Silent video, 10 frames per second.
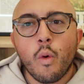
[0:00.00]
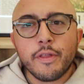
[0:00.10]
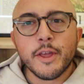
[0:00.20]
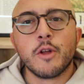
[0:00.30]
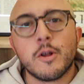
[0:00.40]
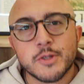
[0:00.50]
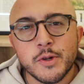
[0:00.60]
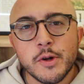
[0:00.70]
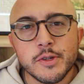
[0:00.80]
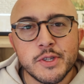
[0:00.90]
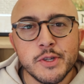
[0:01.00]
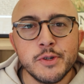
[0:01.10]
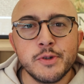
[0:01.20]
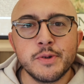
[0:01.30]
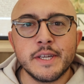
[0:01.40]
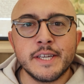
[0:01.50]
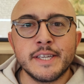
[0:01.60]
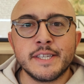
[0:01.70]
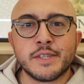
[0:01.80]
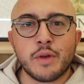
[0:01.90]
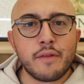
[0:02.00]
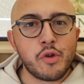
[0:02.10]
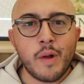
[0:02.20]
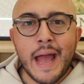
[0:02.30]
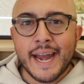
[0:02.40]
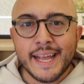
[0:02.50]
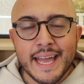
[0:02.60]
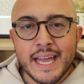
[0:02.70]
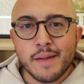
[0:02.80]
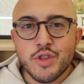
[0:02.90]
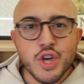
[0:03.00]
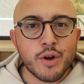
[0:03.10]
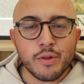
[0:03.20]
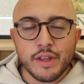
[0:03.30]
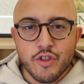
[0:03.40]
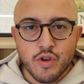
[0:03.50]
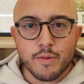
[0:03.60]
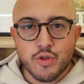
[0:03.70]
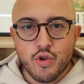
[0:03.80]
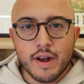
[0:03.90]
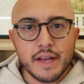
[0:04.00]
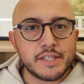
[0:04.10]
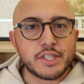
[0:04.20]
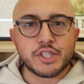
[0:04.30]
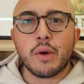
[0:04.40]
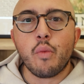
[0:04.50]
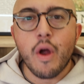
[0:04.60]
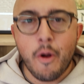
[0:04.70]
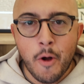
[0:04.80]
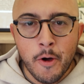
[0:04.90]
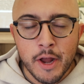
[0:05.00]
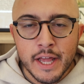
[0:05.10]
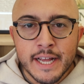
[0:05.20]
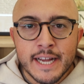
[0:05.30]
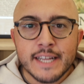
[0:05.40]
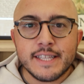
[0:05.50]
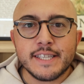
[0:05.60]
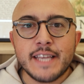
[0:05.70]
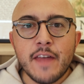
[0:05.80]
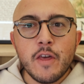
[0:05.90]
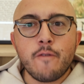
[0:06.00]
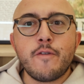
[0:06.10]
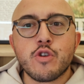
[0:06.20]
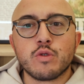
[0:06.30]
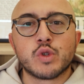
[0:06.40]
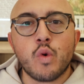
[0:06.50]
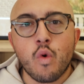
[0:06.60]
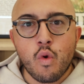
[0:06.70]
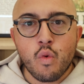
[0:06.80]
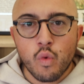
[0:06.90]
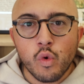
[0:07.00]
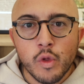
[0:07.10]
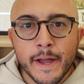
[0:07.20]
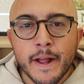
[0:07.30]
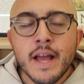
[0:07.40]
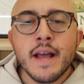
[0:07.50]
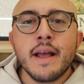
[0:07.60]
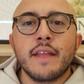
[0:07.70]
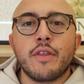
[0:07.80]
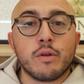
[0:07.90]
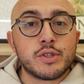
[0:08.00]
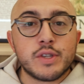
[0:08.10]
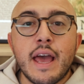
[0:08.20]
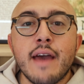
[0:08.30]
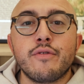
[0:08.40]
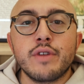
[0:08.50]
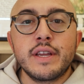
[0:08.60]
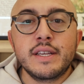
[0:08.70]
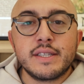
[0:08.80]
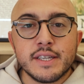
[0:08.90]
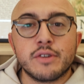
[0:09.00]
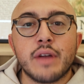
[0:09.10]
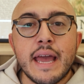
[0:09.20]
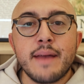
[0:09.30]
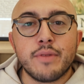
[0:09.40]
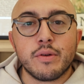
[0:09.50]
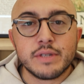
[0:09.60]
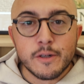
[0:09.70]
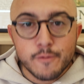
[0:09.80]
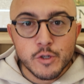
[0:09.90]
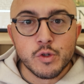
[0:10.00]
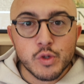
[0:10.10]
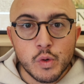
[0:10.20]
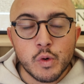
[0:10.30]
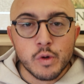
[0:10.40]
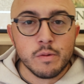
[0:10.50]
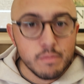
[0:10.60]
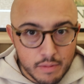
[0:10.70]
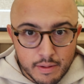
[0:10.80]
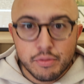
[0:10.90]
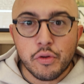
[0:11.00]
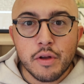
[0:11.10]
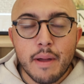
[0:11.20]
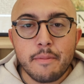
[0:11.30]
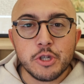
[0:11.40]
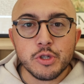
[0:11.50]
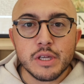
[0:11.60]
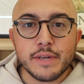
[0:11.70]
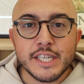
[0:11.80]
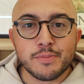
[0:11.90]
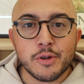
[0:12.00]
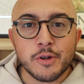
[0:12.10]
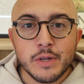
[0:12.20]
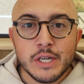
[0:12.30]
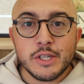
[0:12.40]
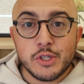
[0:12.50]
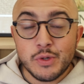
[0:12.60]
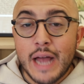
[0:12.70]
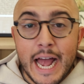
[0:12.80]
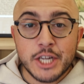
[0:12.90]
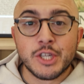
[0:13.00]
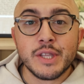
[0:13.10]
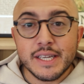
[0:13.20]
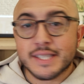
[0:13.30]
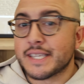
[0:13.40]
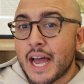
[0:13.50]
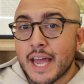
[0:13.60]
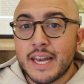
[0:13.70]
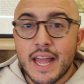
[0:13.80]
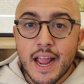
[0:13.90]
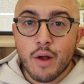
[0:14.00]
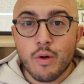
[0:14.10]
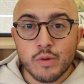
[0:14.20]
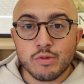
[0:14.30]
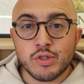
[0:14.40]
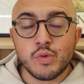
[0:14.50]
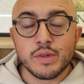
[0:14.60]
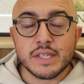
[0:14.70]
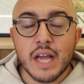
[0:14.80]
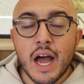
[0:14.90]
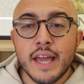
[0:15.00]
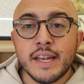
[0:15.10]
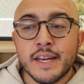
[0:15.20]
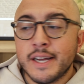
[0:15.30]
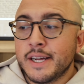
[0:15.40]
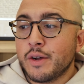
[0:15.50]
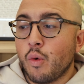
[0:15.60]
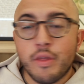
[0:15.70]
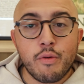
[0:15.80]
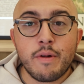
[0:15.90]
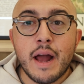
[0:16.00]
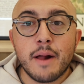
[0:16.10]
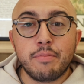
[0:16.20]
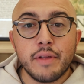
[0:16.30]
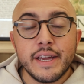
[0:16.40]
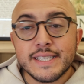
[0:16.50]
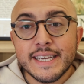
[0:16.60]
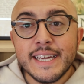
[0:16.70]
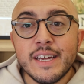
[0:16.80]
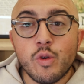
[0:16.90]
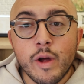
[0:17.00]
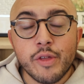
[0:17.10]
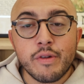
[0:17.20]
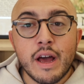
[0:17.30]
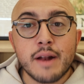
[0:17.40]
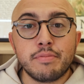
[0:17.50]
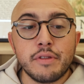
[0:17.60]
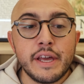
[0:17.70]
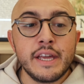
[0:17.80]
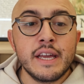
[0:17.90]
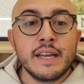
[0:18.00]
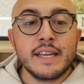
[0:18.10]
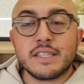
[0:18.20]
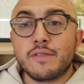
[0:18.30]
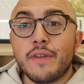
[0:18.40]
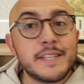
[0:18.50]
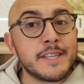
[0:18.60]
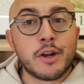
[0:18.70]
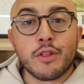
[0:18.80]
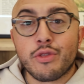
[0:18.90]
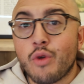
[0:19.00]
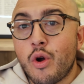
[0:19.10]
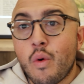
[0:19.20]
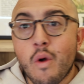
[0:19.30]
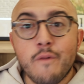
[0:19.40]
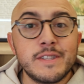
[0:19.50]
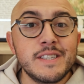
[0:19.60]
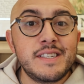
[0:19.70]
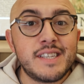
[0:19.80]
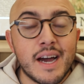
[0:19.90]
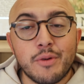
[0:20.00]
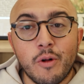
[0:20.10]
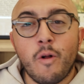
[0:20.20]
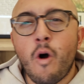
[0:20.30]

One thing you'll also notice too is whenever you're at a game, generally the Jumbotron has somewhere on it to say the official scorer ruling. There's every single game, there is an official scorer employed by Major League Baseball to actually assign errors, to assign whether or not a play is a hit, whether or not a play is advancing on a throw, or if it's a double.